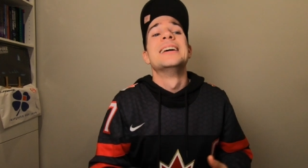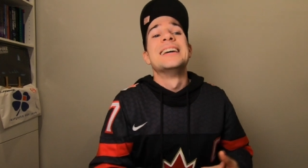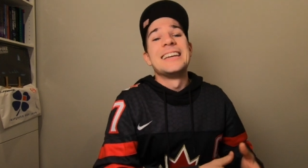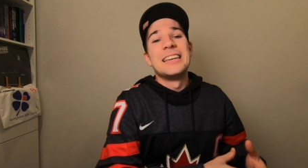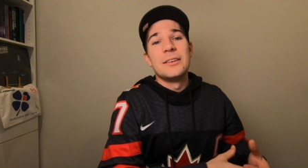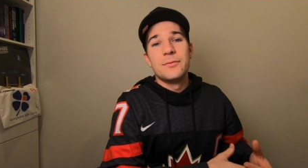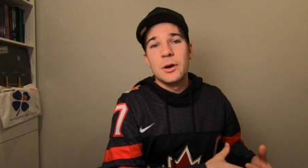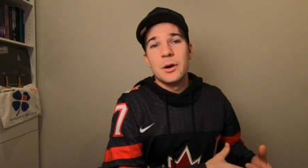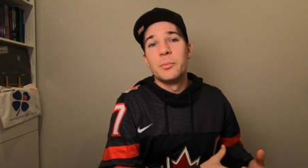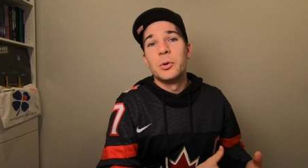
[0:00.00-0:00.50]

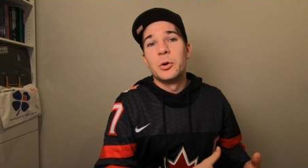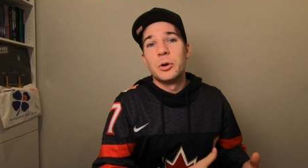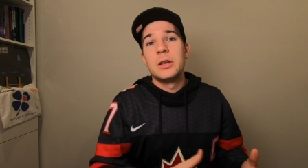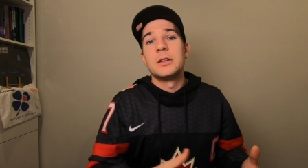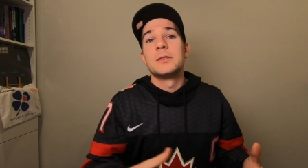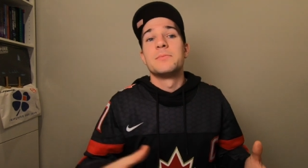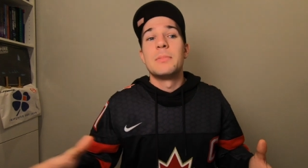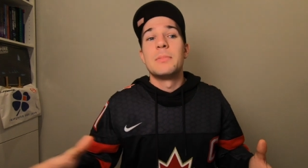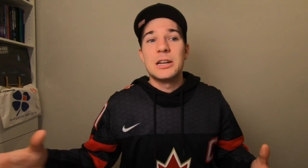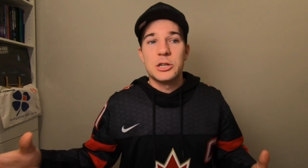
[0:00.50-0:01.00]
Give our body as
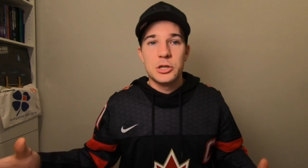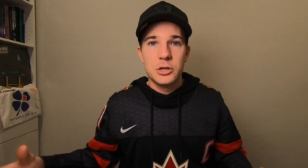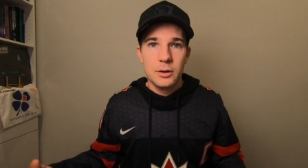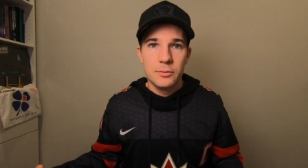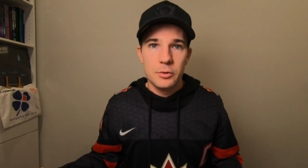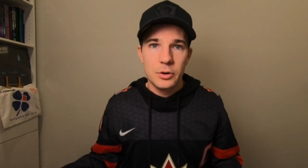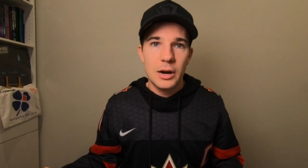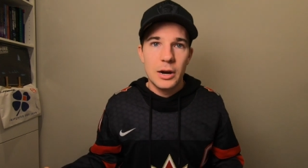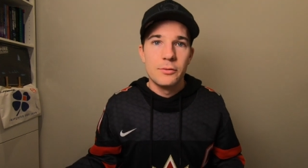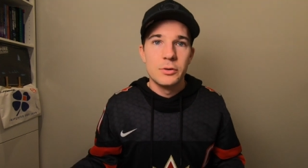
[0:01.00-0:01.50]
much time to
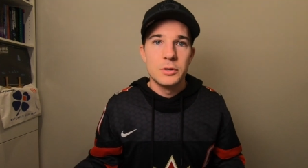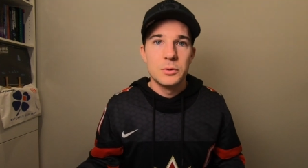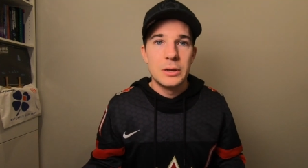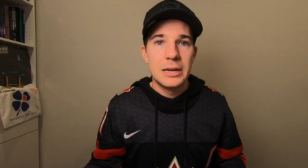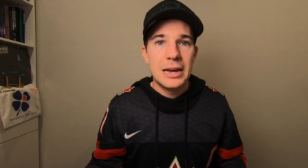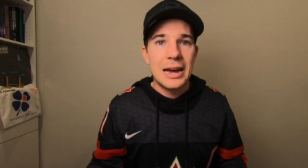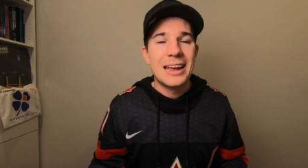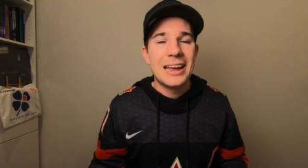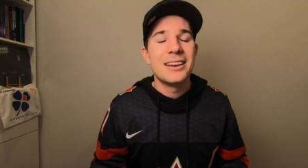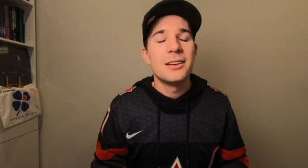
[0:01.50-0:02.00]
recover as we
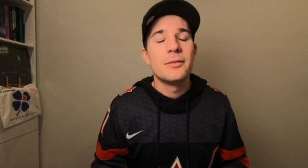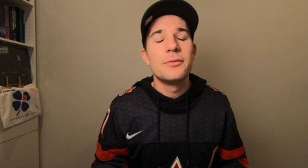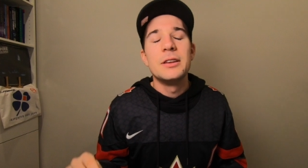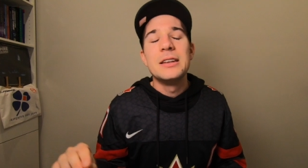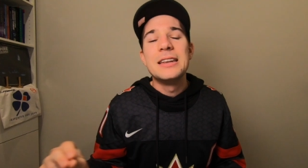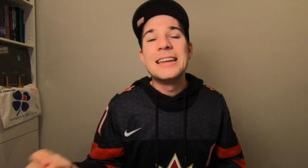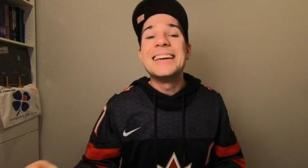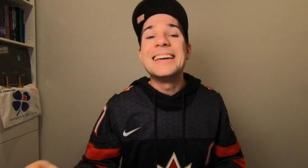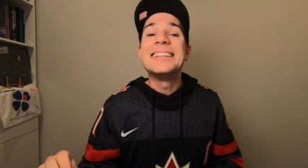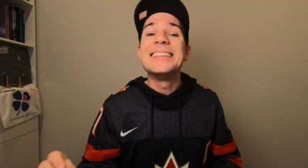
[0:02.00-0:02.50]
can. And if you
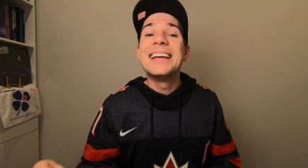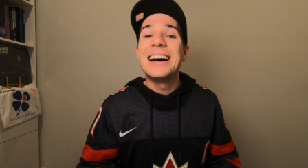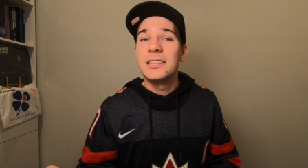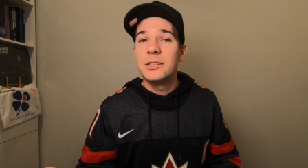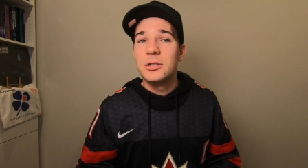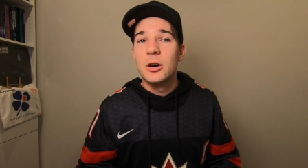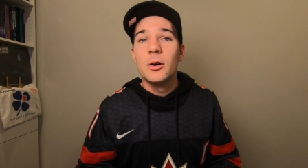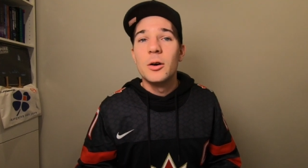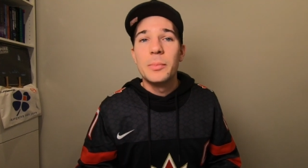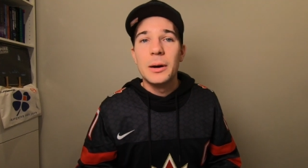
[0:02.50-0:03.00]
need that
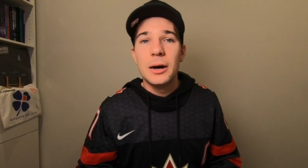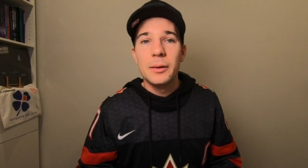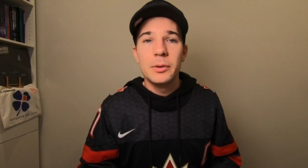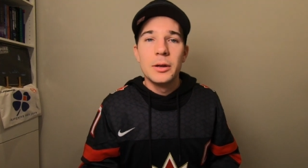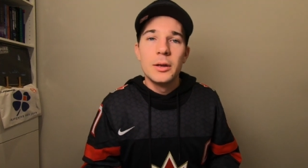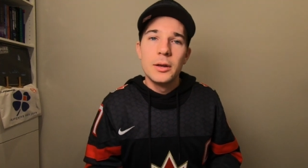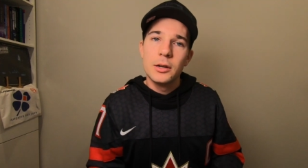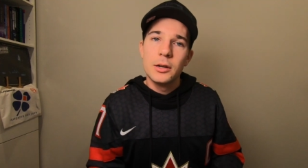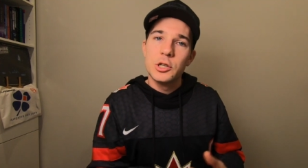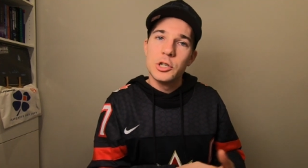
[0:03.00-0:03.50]
top up,
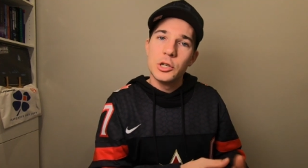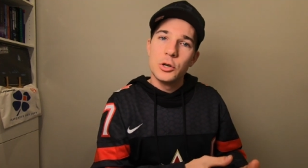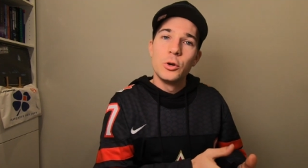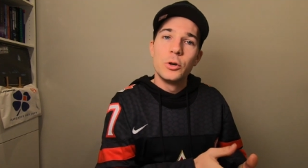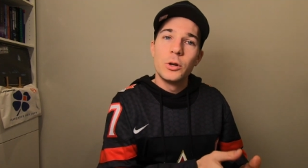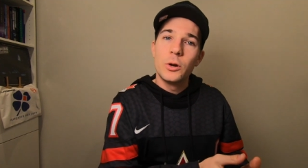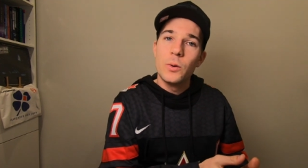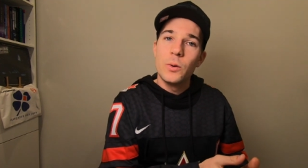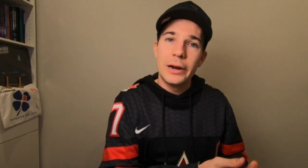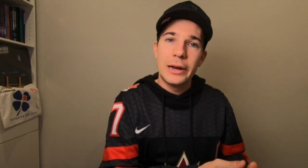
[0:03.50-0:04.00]
because you couldn't
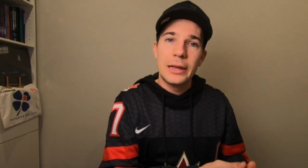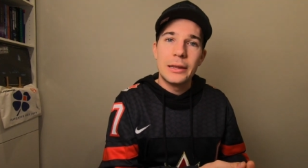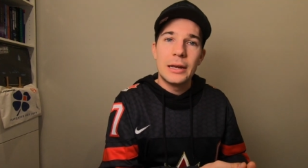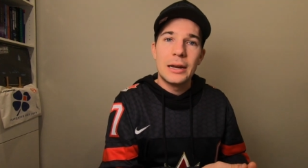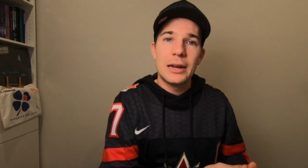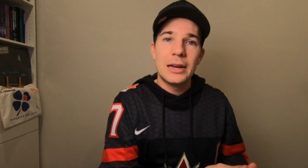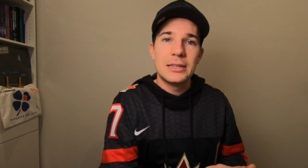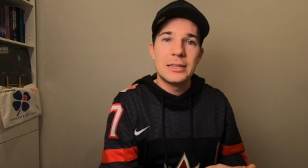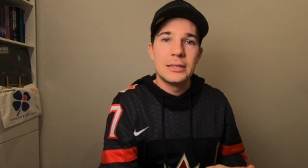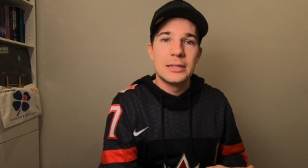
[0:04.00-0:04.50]
quite get that
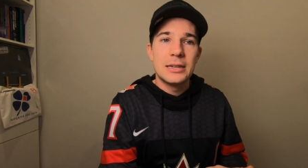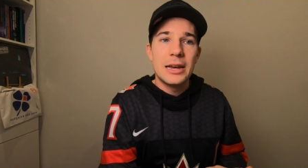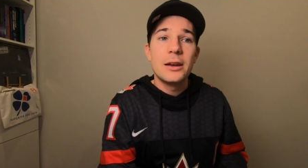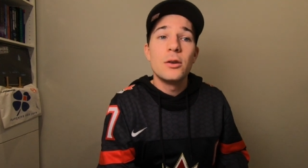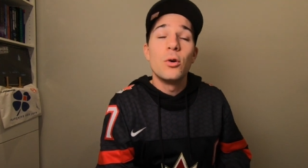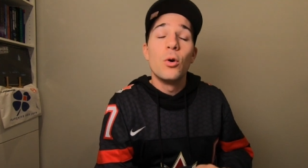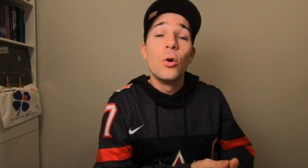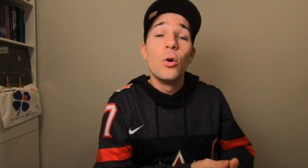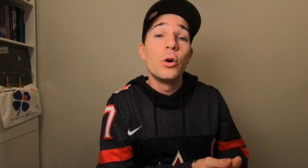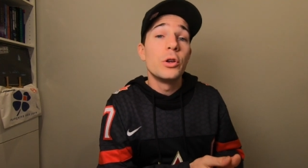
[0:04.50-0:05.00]
8 to 10,
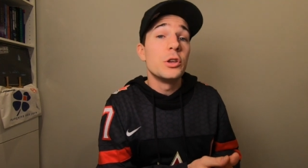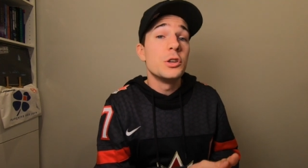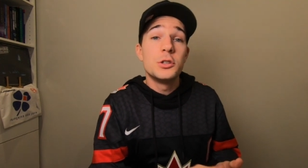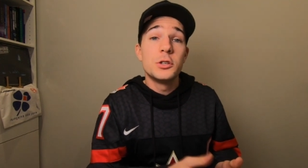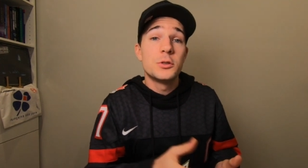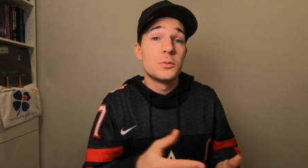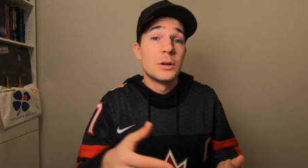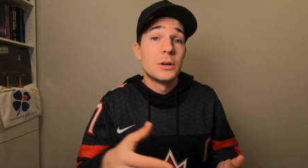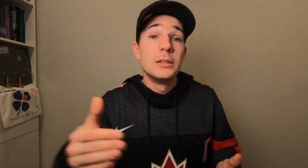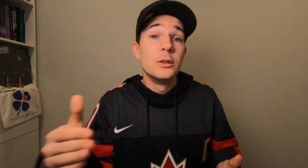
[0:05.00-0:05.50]
or you
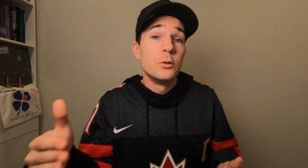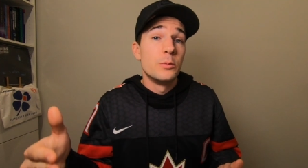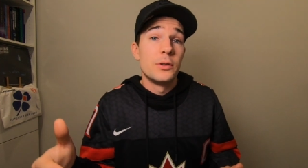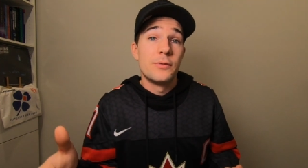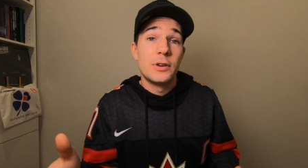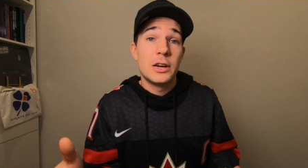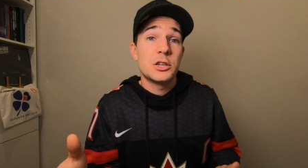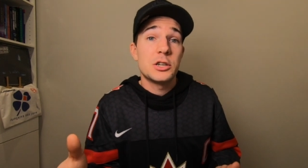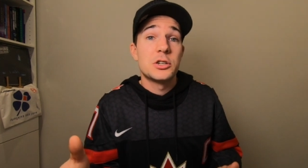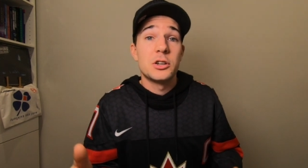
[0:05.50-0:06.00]
just want a little bit of
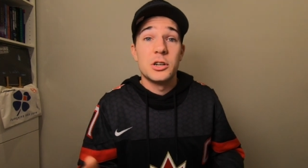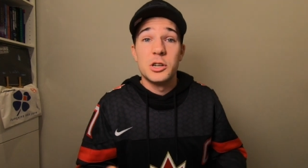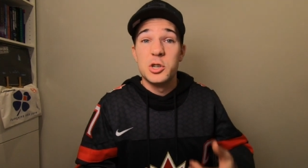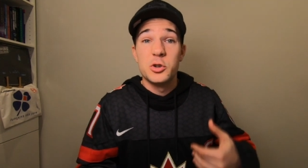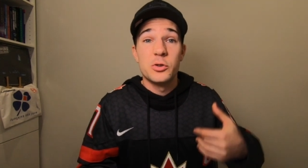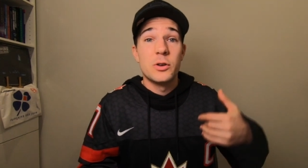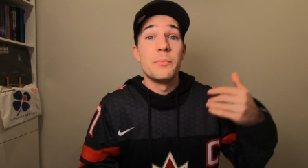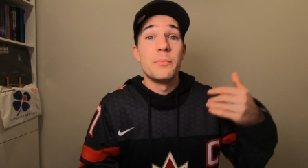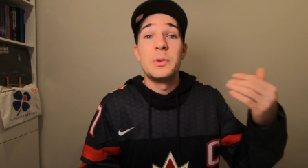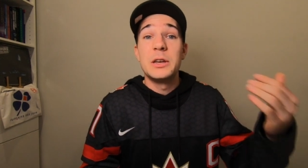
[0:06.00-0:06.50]
extra because you're
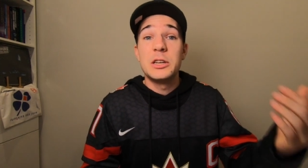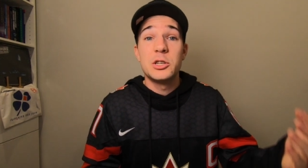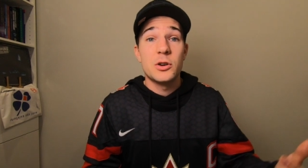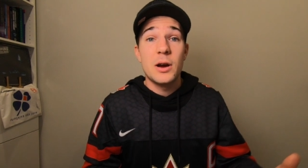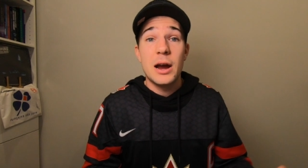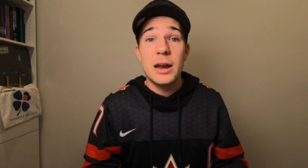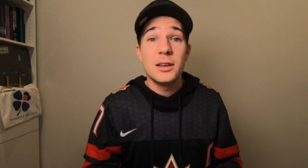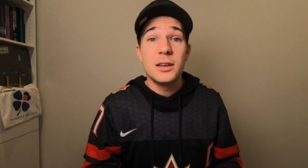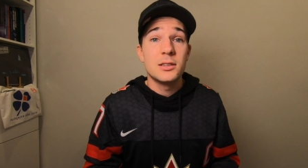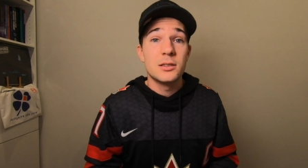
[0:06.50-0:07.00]
in a big
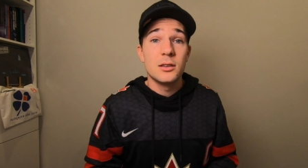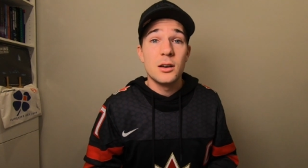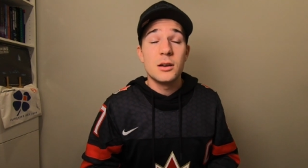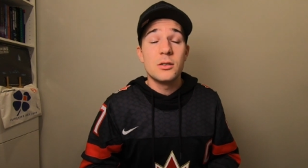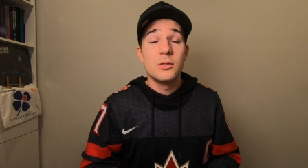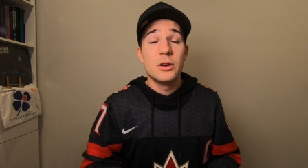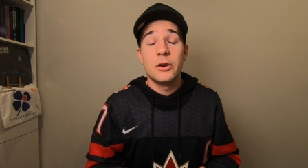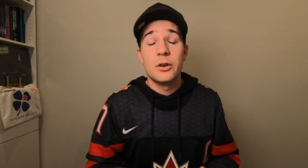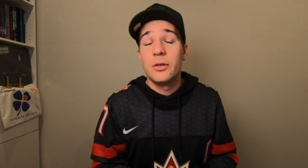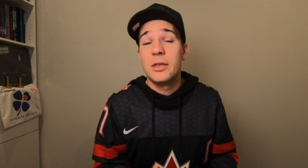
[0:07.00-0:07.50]
training cycle.
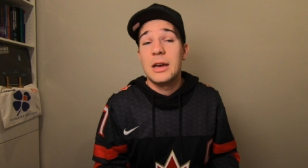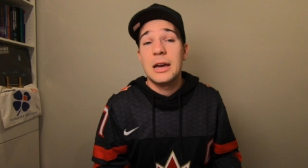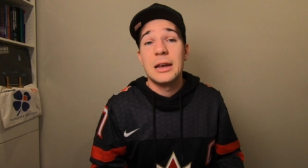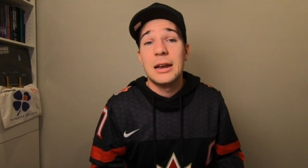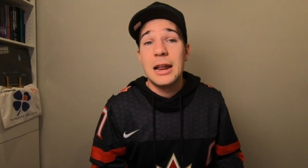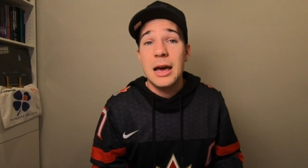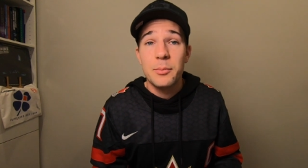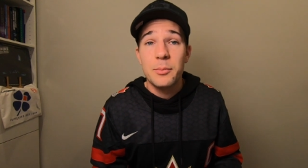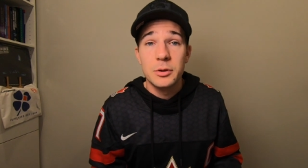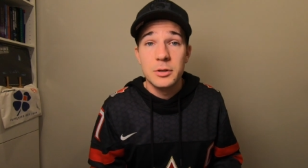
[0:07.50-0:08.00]
I know that can
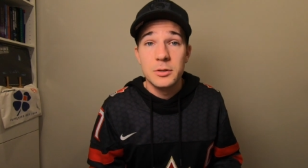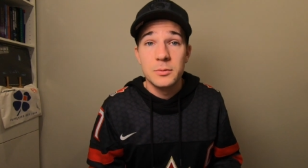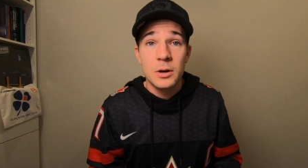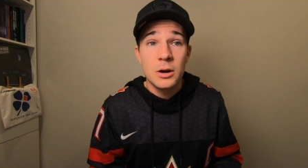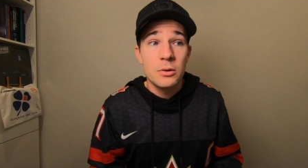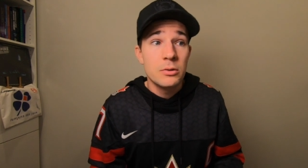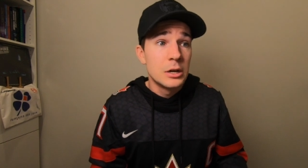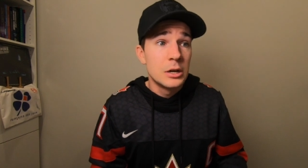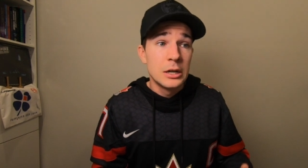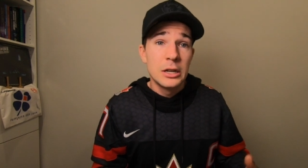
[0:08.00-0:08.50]
happen as
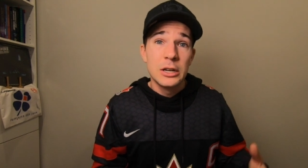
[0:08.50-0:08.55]
well.